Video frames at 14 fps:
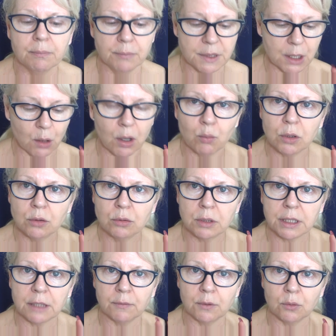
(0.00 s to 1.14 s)
So I will
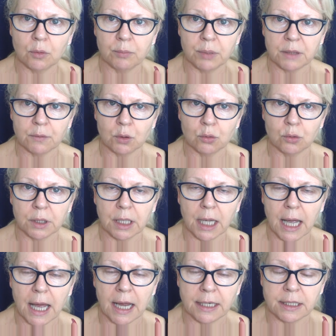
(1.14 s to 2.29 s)
give you a bit of a look
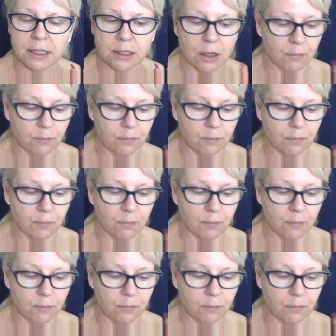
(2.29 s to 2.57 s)
at,